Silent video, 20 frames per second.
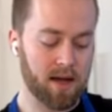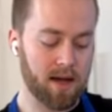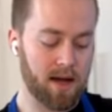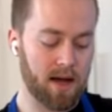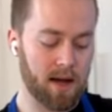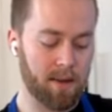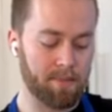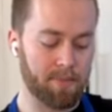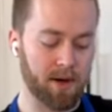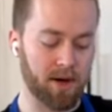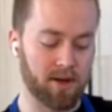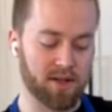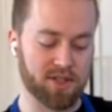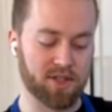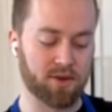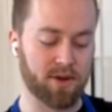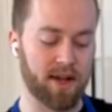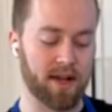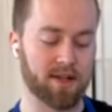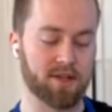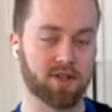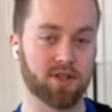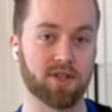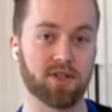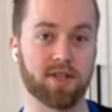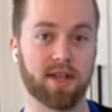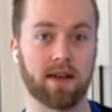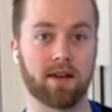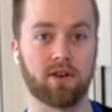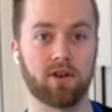but also has
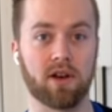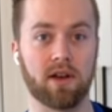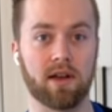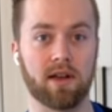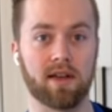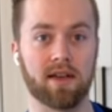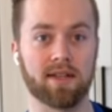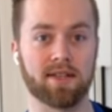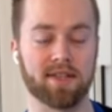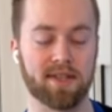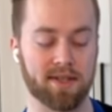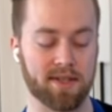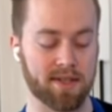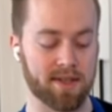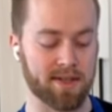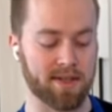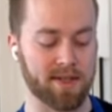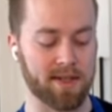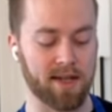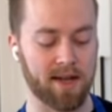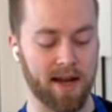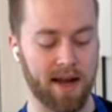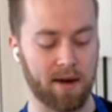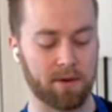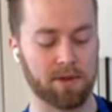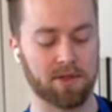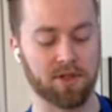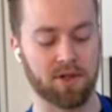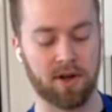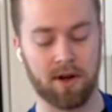just that great consistency and
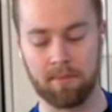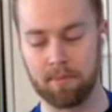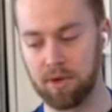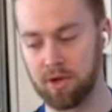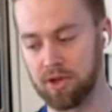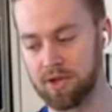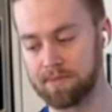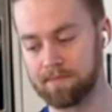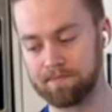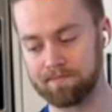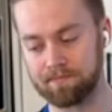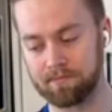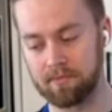how it's crumbled,